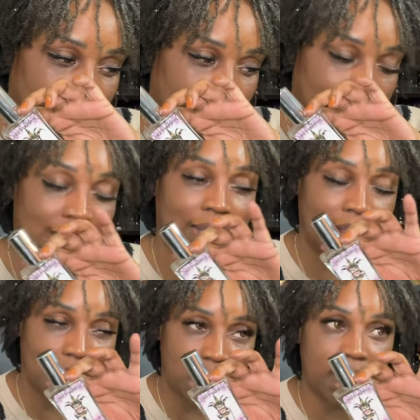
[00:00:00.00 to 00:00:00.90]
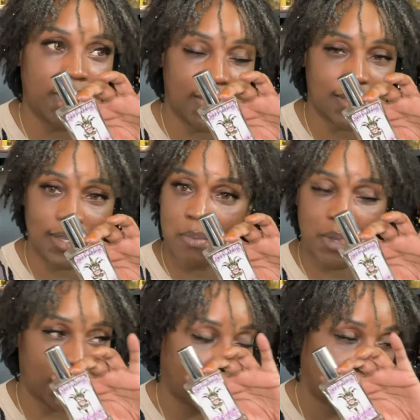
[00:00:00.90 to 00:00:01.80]
The lemon is lemon
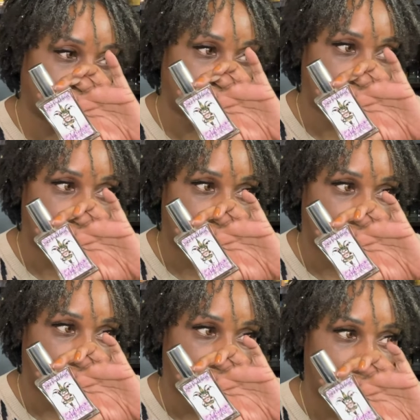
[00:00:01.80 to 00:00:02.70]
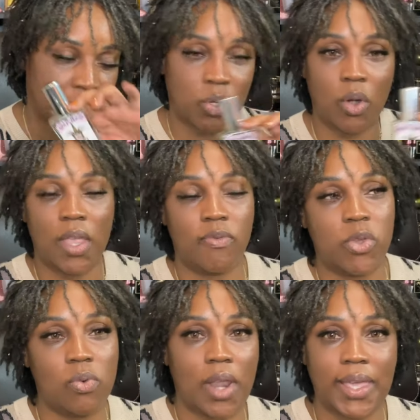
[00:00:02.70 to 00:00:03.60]
in it. So if
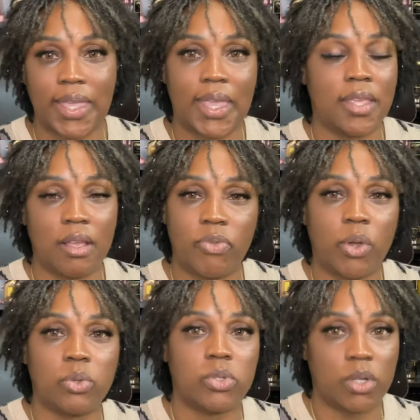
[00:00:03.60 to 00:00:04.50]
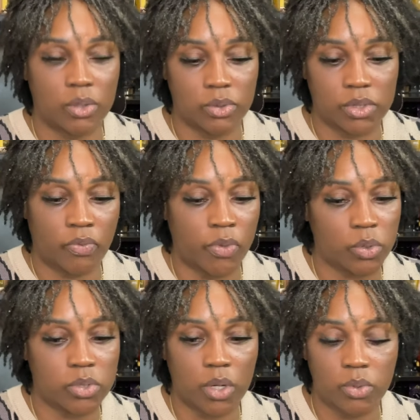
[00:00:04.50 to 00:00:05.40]
you like any of those notes, or
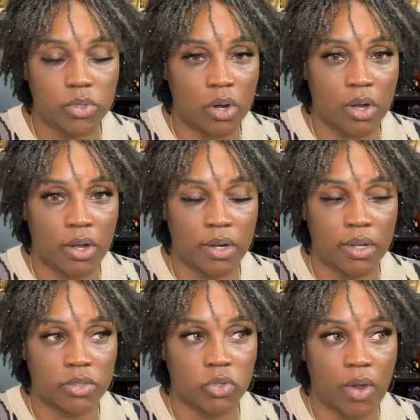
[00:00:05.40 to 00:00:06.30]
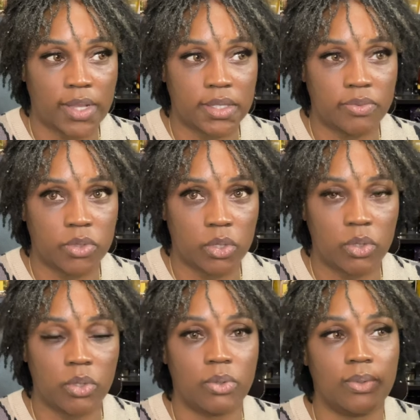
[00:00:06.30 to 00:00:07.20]
those notes are attractive to
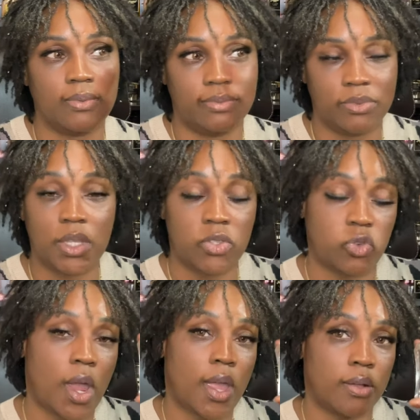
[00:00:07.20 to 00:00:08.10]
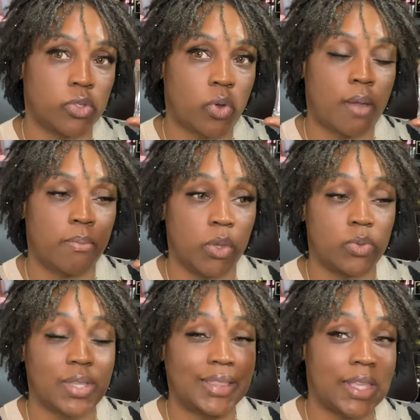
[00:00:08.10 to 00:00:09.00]
you, then try
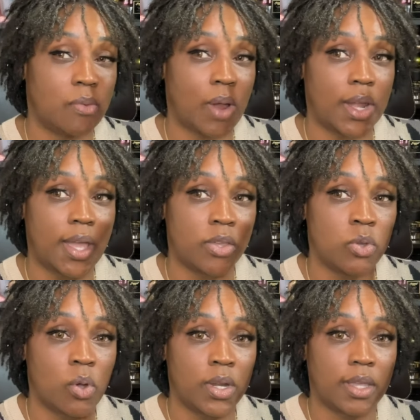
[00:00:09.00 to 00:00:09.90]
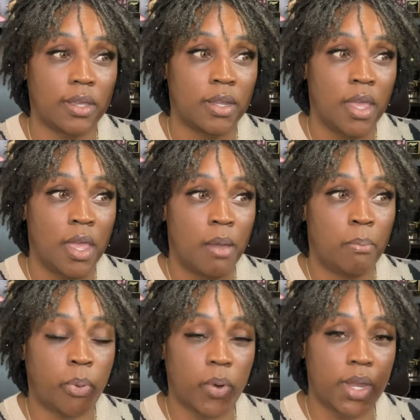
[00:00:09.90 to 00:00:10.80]
Muse. I think right now you only can
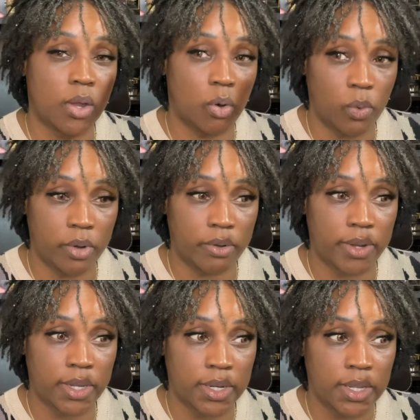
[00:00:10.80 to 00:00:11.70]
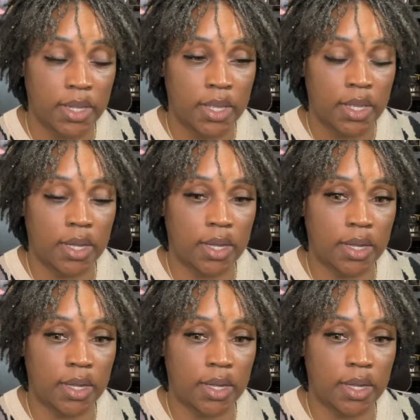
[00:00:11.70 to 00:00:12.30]
pre-order it, but